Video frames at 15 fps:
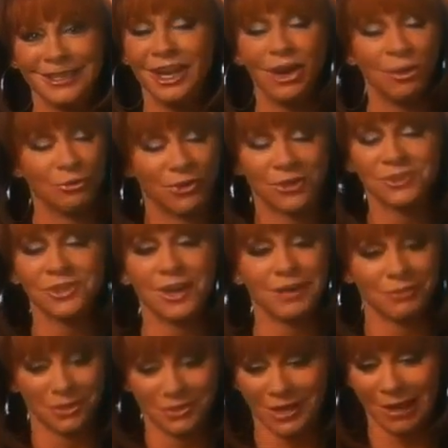No, there's
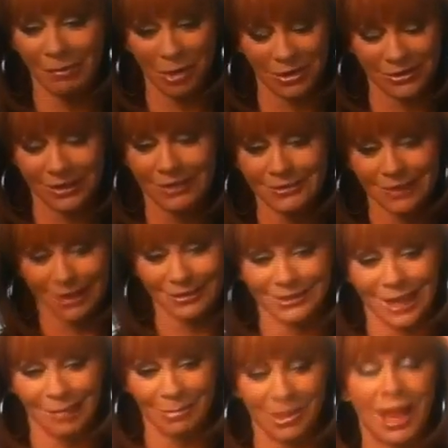never a time when I say it's not
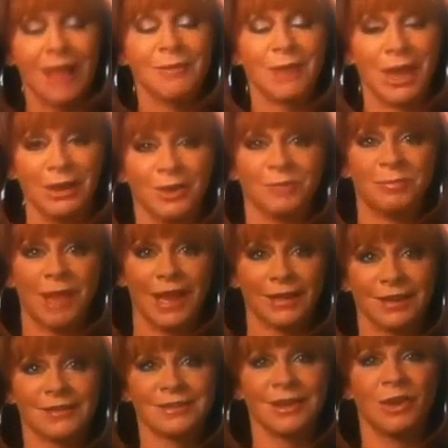time, but I look
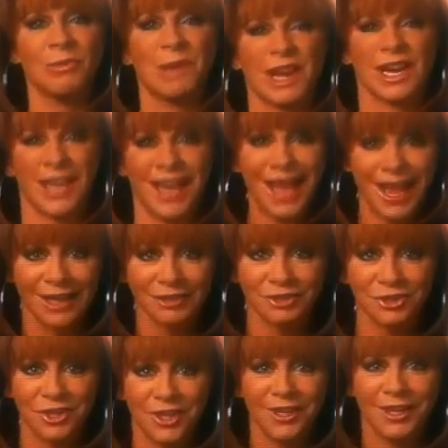back and I say, oh my
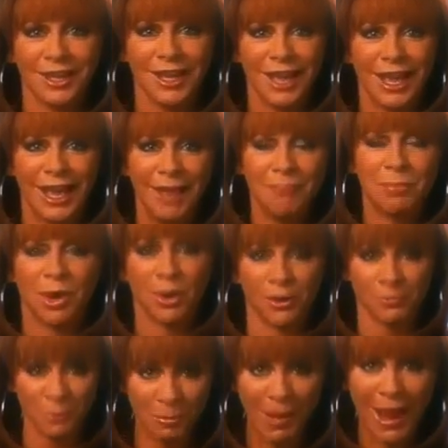gosh, I
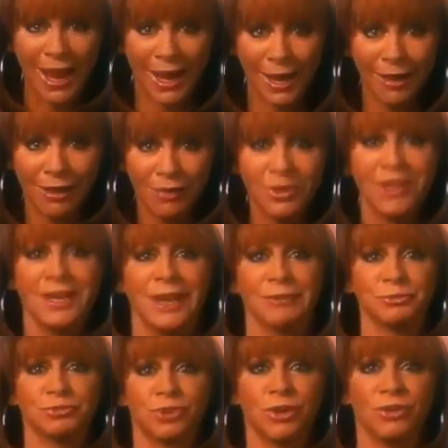permed my hair, I've got
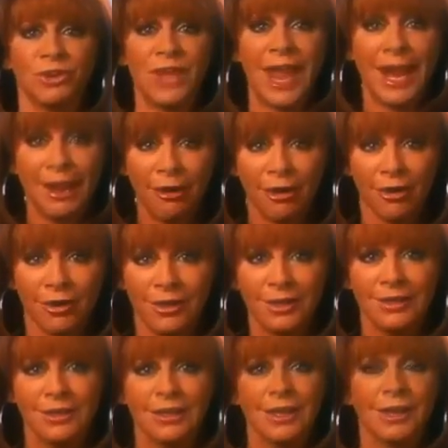natural curly hair.
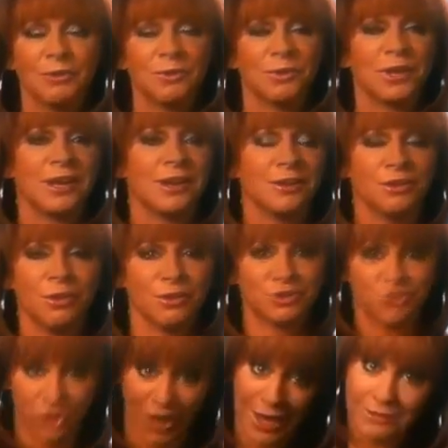And you know,
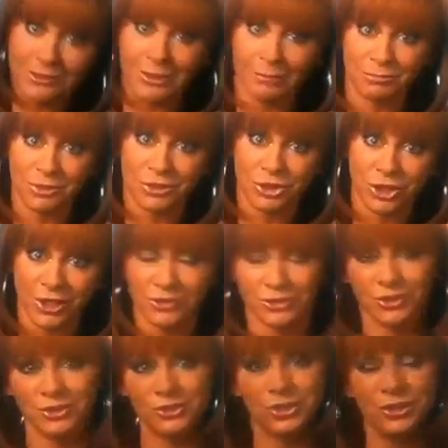it's jacked up to
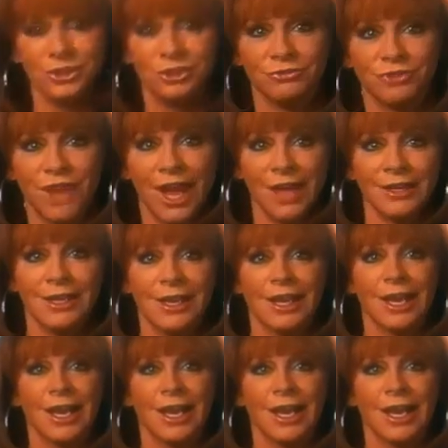Jesus, and you've got